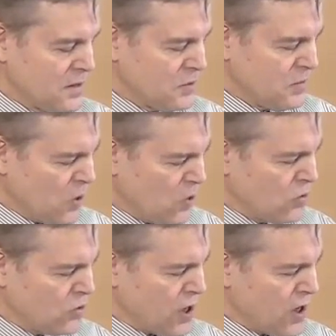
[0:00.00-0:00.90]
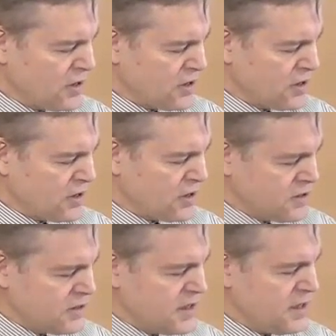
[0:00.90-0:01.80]
Do we hold on to
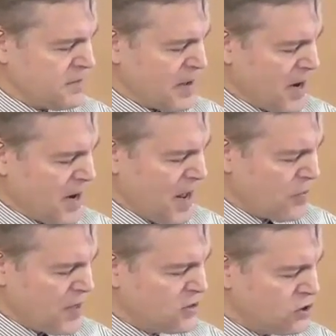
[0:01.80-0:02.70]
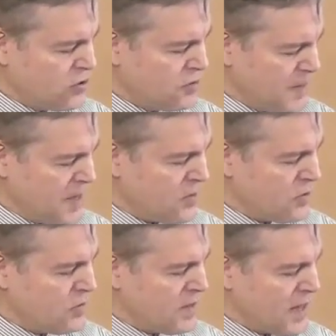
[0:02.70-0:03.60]
certainty about how things should be or
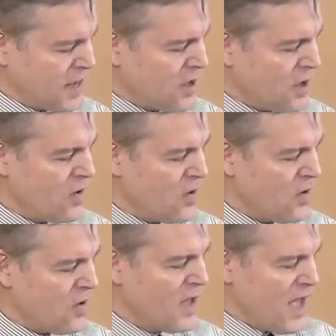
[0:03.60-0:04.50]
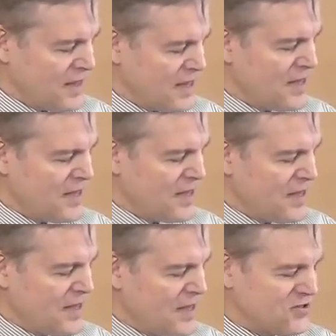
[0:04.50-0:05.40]
do we let go and live
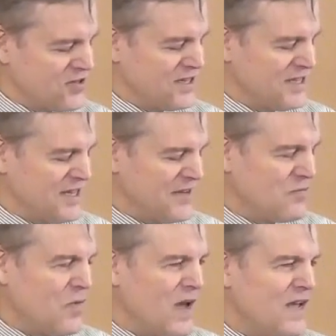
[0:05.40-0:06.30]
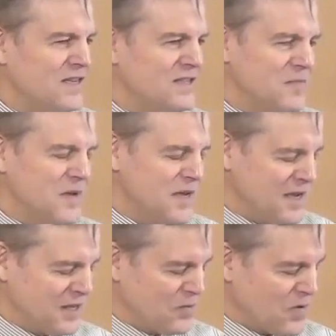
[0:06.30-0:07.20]
with the uncertainty of ways of
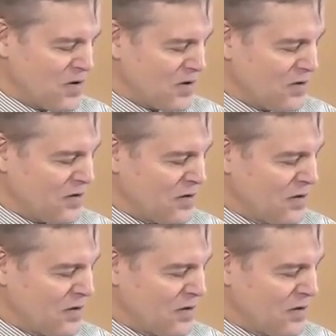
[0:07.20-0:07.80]
being in the world?